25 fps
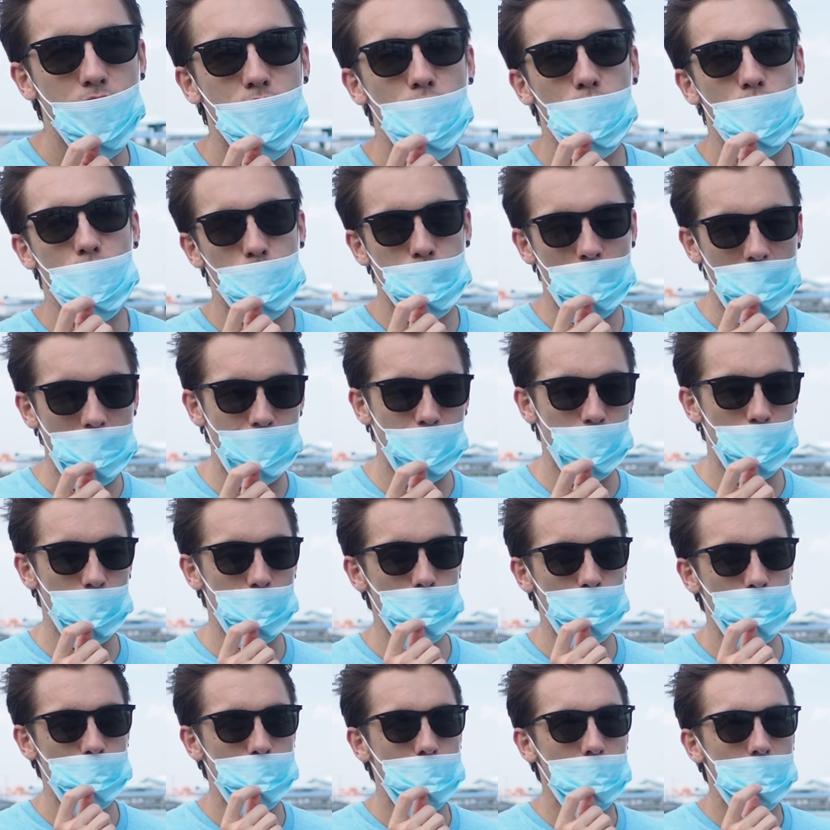to
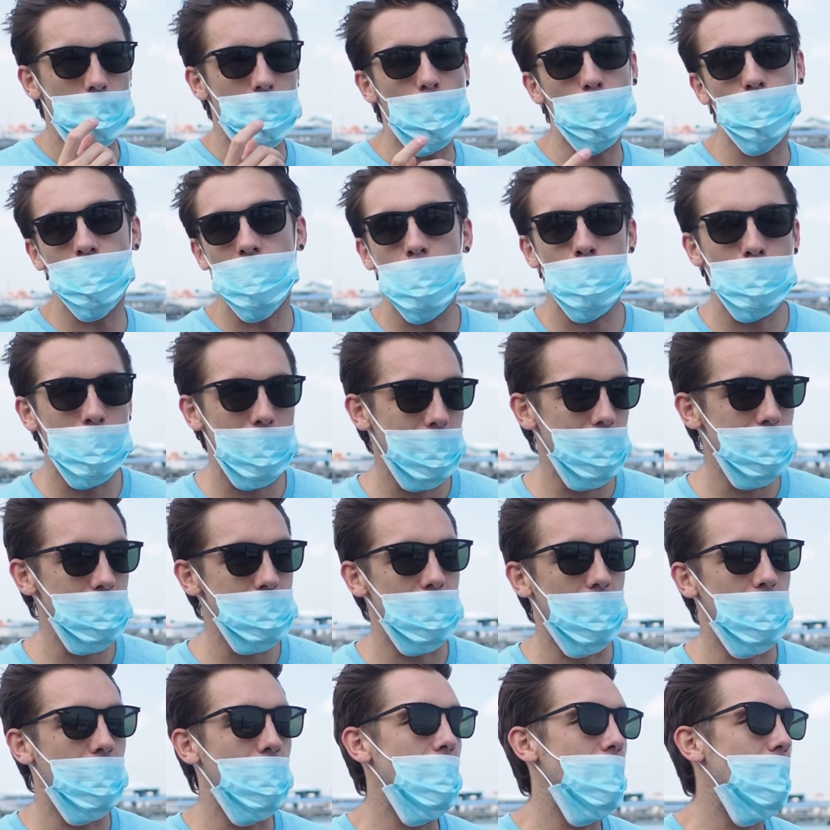travel around
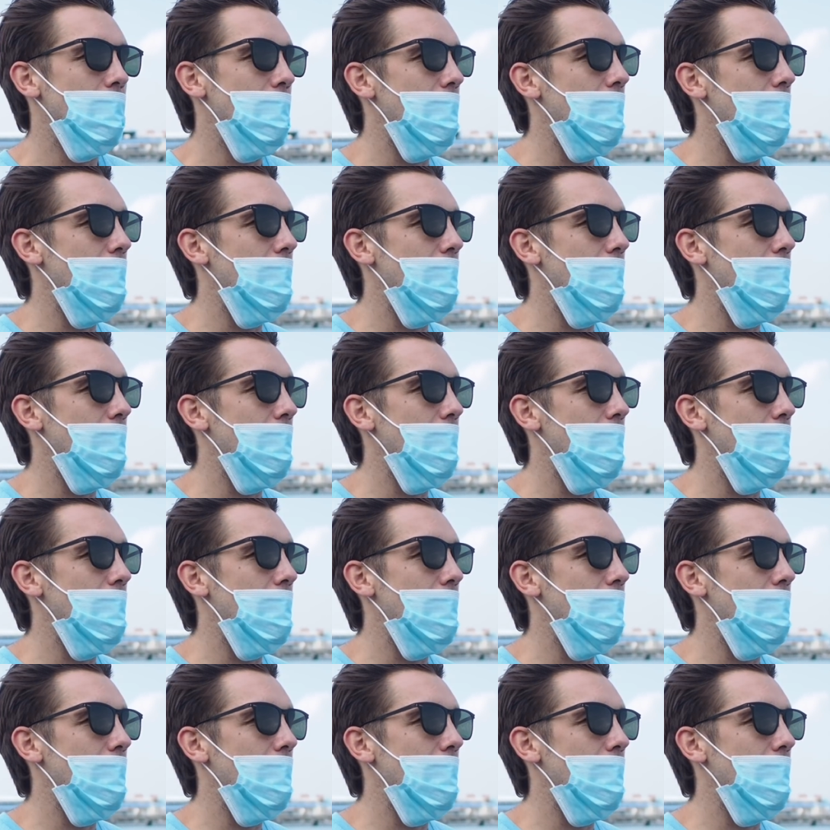Malaysia,